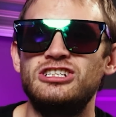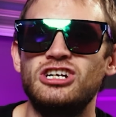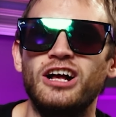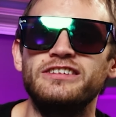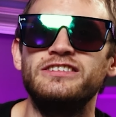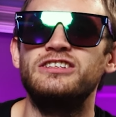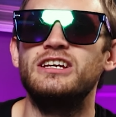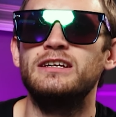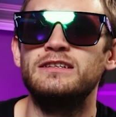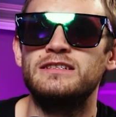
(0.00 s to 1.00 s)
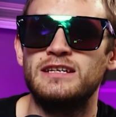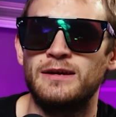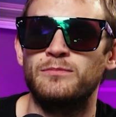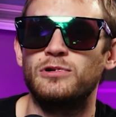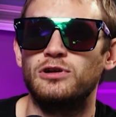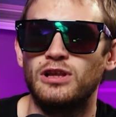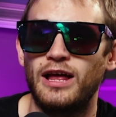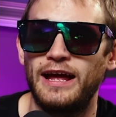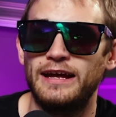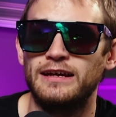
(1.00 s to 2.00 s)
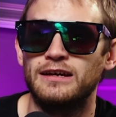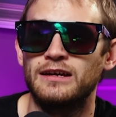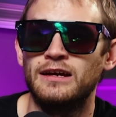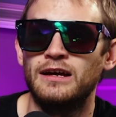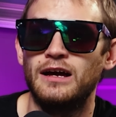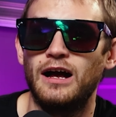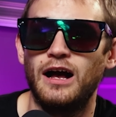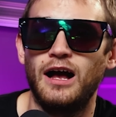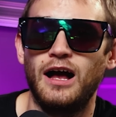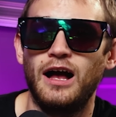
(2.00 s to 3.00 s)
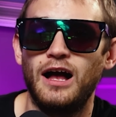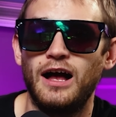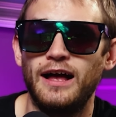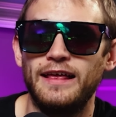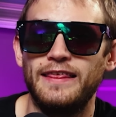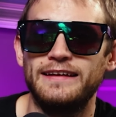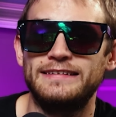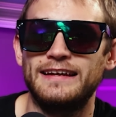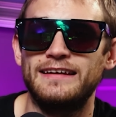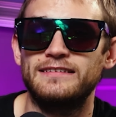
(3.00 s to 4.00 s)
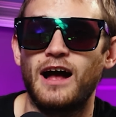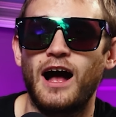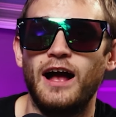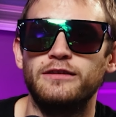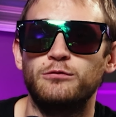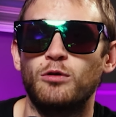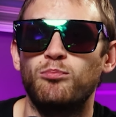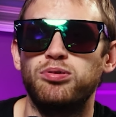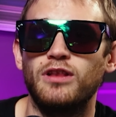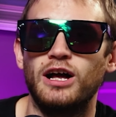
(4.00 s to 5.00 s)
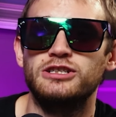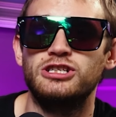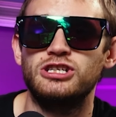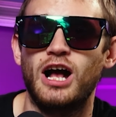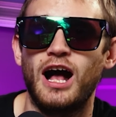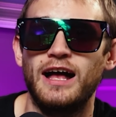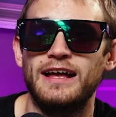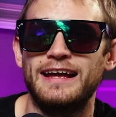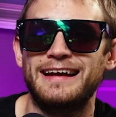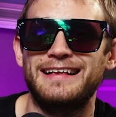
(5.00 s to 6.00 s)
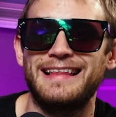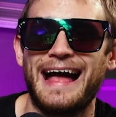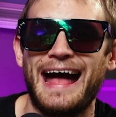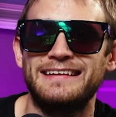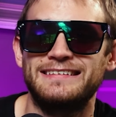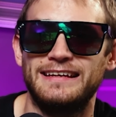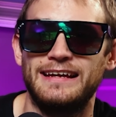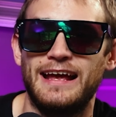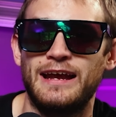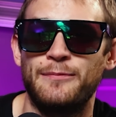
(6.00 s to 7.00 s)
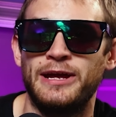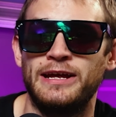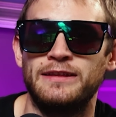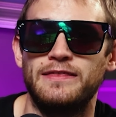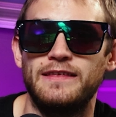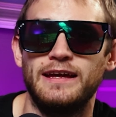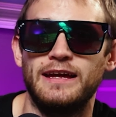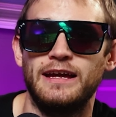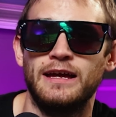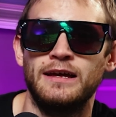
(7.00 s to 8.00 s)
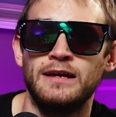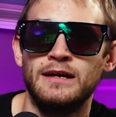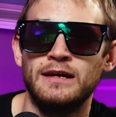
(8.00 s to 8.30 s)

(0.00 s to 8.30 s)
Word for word: Justin Timberlake uh, they said his eyes were bloodshot and glassy. And I mean, the